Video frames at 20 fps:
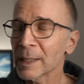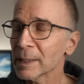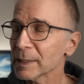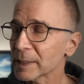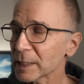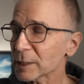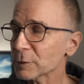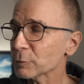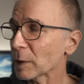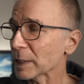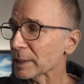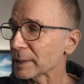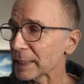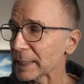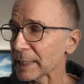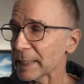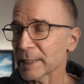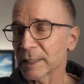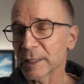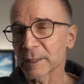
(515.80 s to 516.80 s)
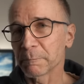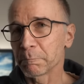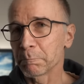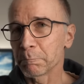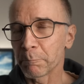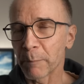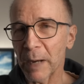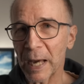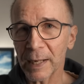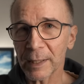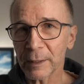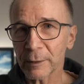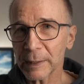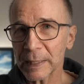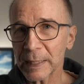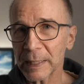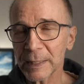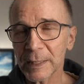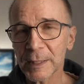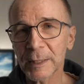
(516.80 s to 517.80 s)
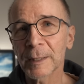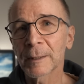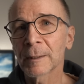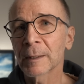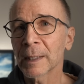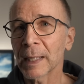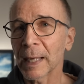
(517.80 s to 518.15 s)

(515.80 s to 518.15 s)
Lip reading: This one needs batteries,